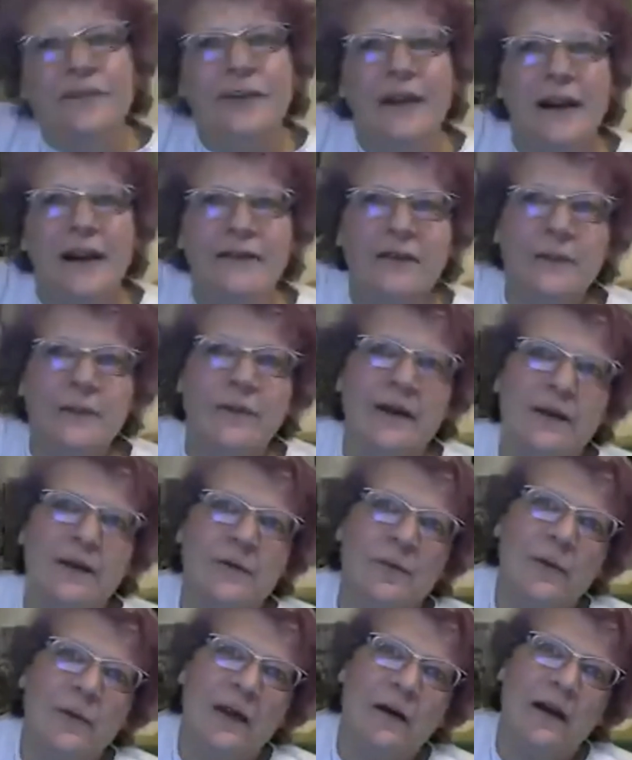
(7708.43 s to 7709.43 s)
everybody when
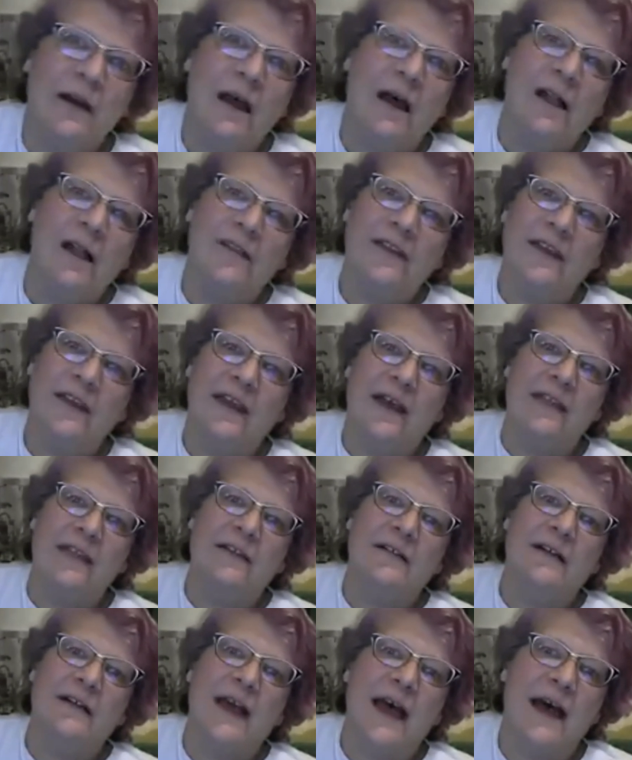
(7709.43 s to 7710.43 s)
we are all together
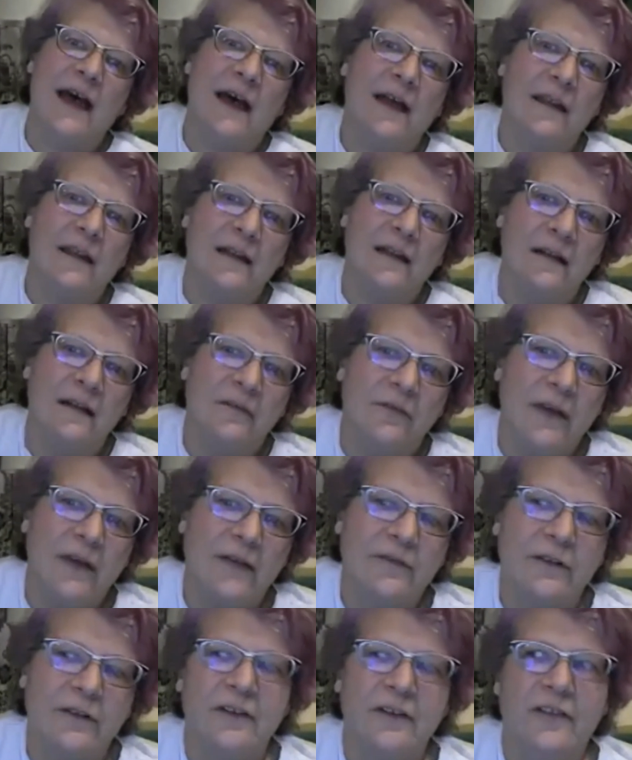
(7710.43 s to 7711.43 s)
at
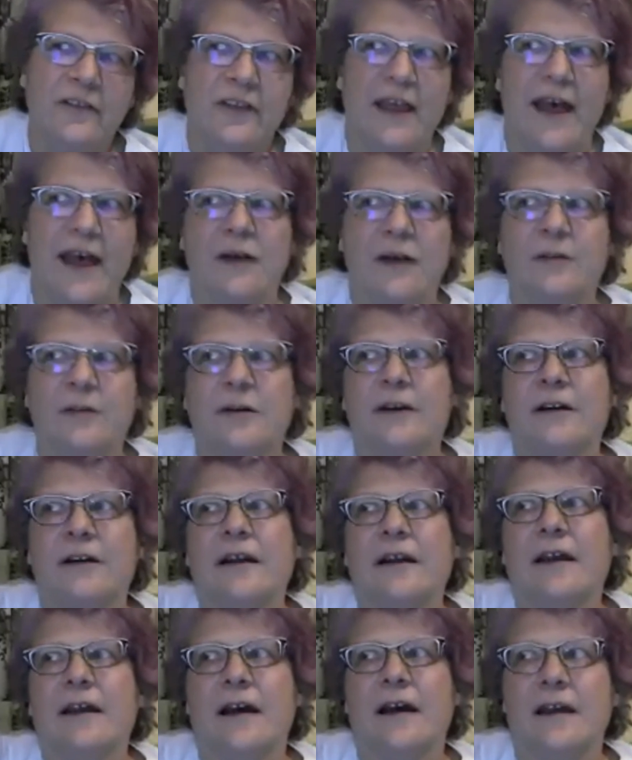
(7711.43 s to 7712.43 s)
Reveler's Hour,
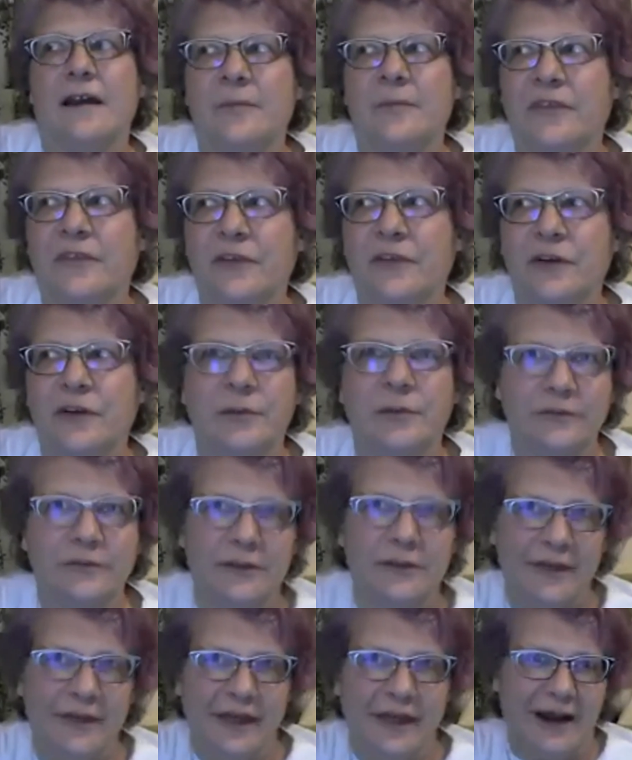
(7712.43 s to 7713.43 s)
and I am
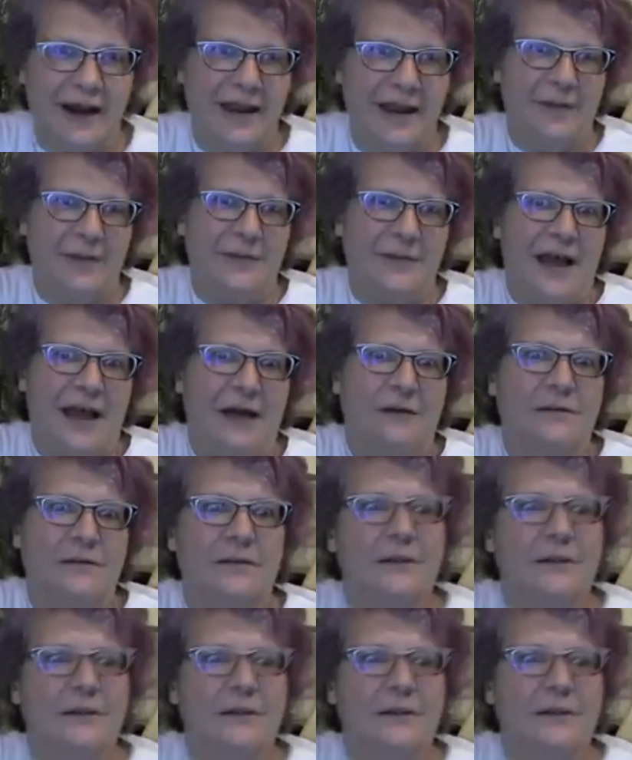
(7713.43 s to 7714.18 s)
soberer than I am now.